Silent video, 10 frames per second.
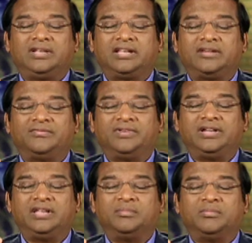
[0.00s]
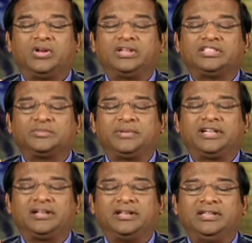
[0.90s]
Let every demonic
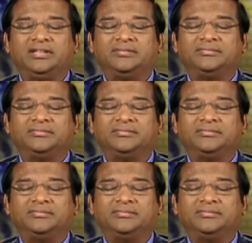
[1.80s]
spirit leave.